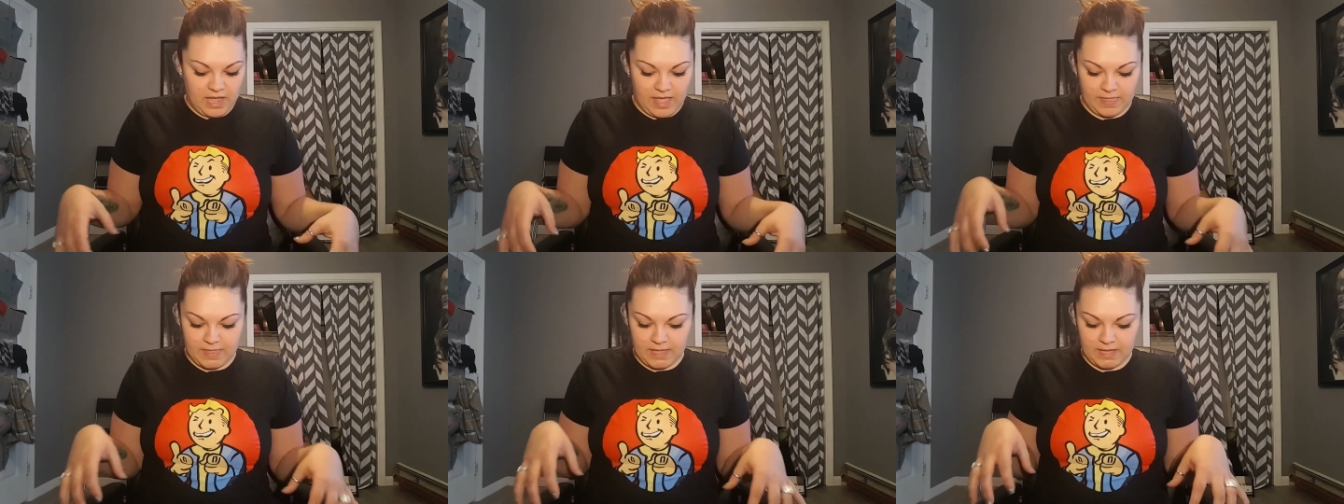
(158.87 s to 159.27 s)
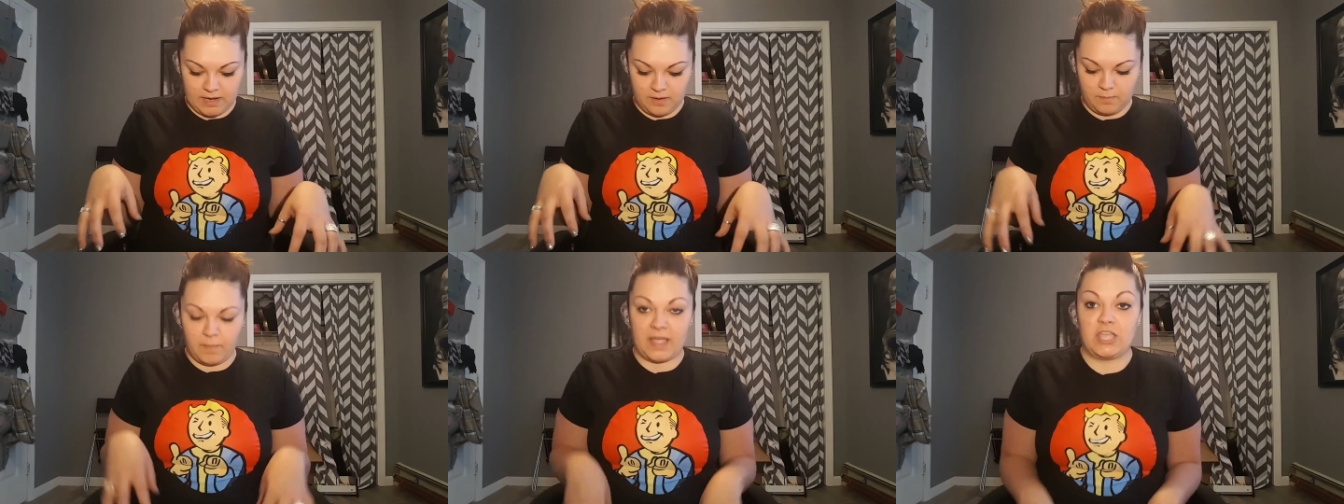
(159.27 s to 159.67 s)
and
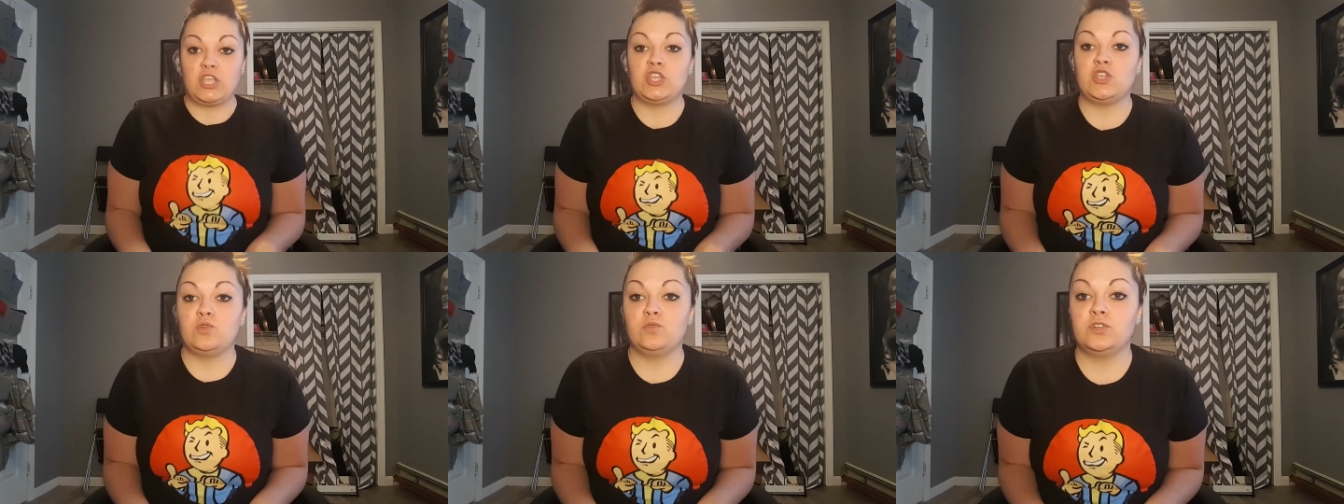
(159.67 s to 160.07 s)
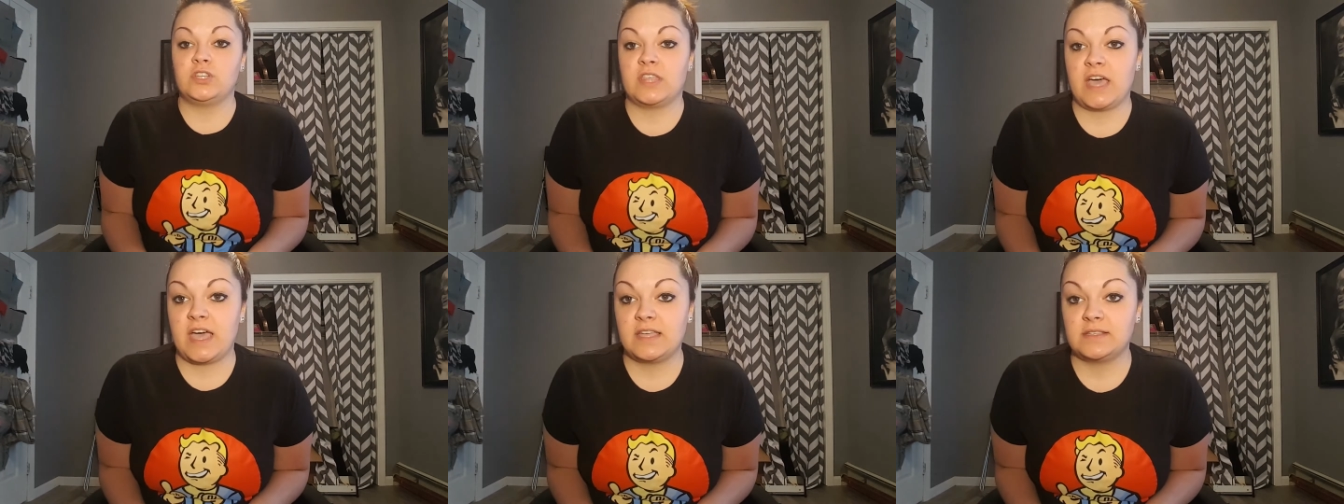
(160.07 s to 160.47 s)
then my huge
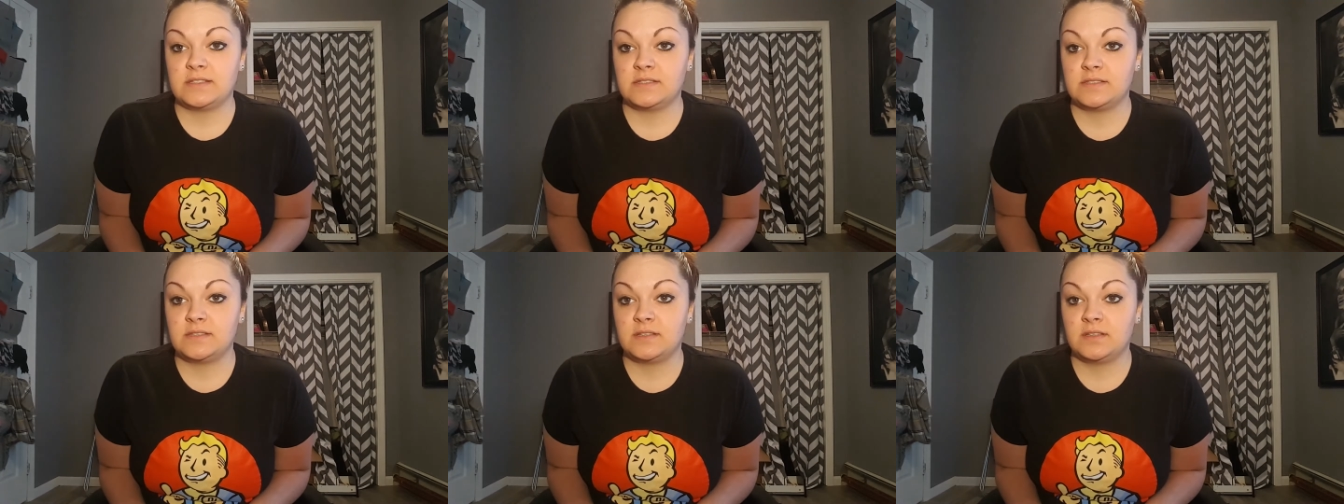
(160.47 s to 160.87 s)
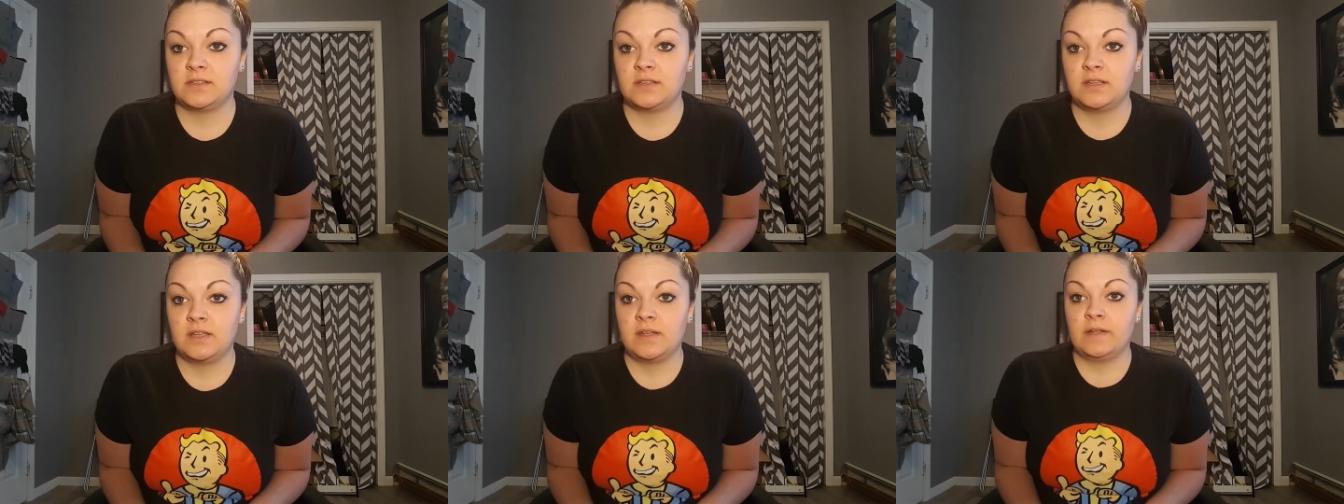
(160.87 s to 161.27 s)
thighs.
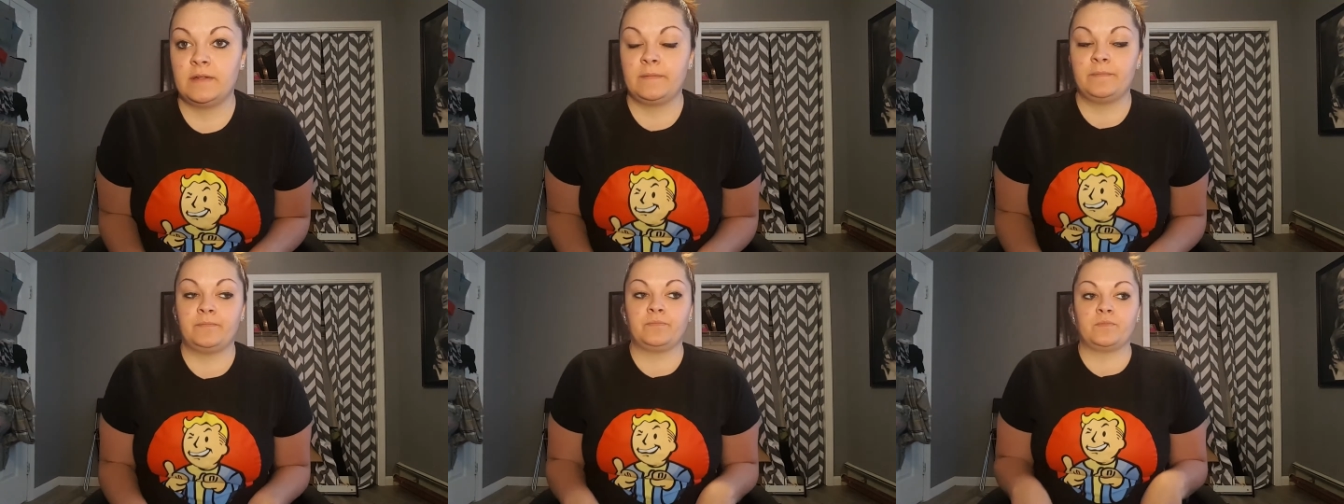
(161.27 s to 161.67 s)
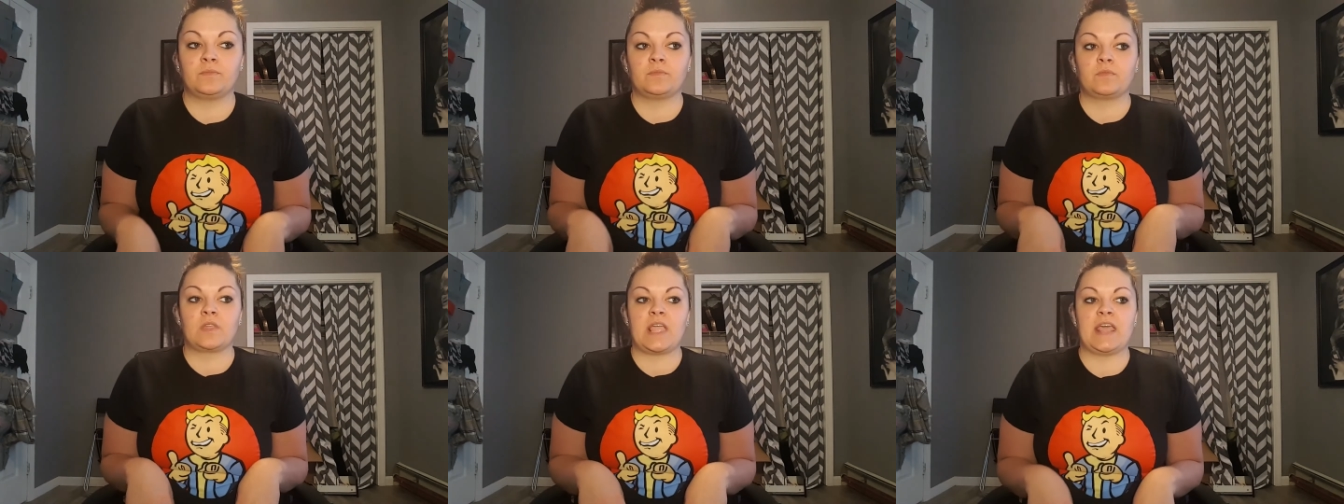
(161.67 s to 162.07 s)

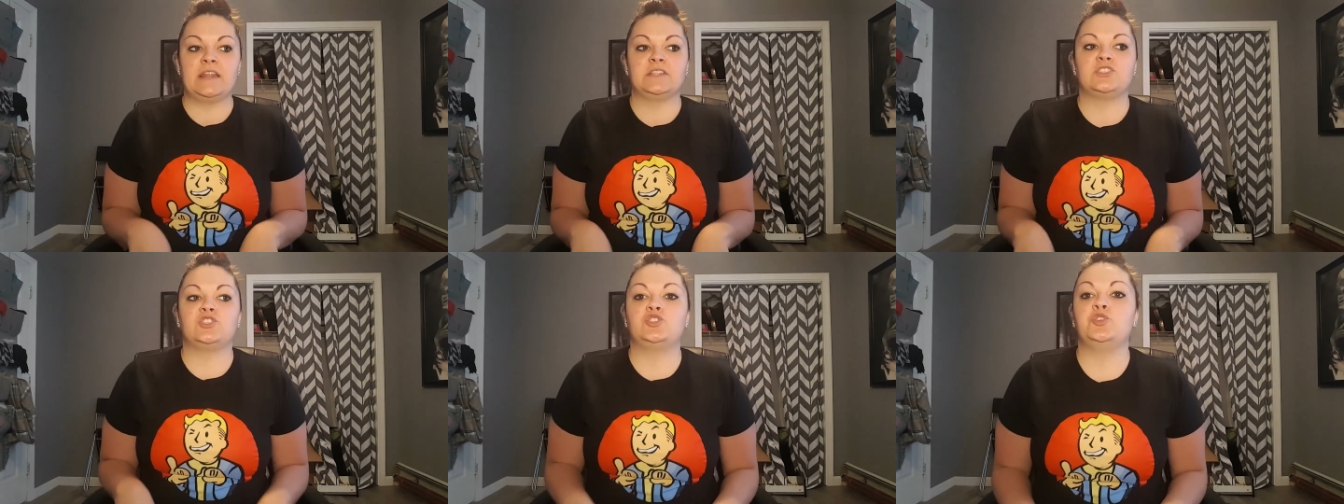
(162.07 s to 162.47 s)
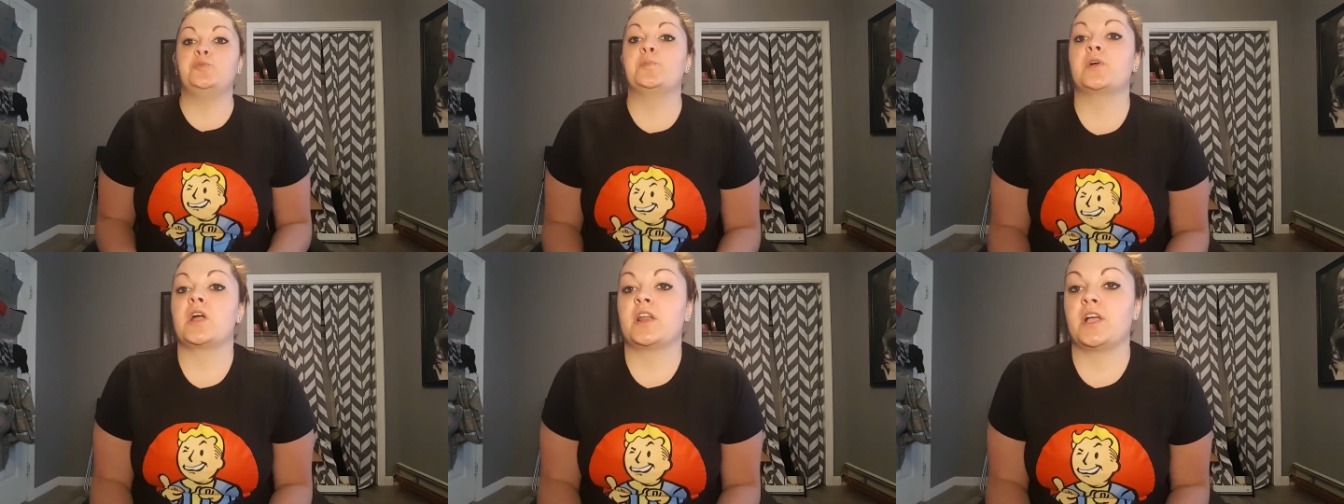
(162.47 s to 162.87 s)
And it's
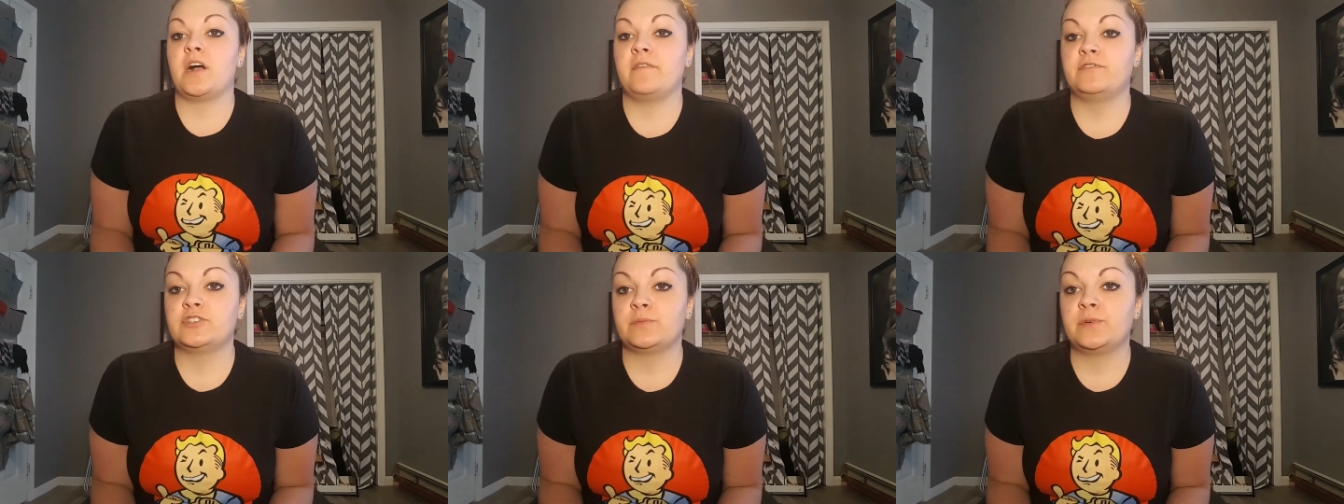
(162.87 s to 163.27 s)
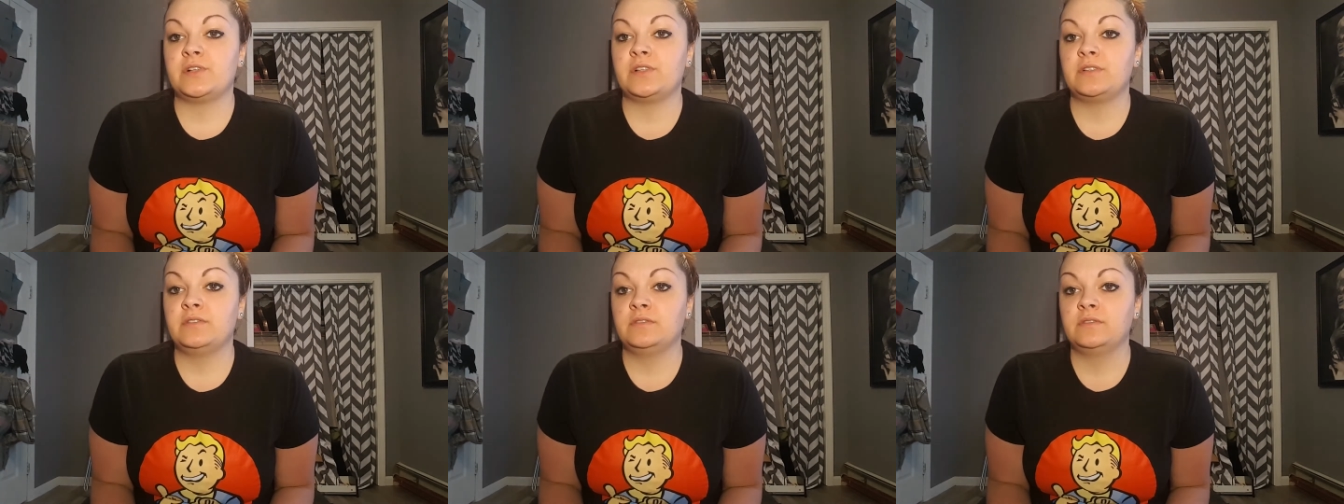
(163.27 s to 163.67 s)
super
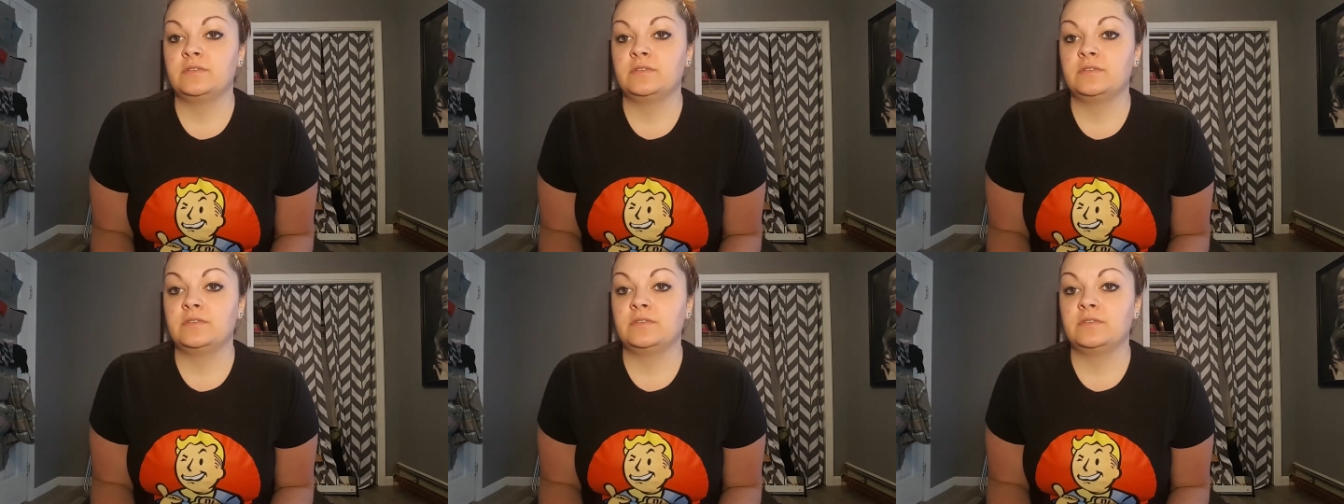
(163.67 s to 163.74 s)
uncomfortable,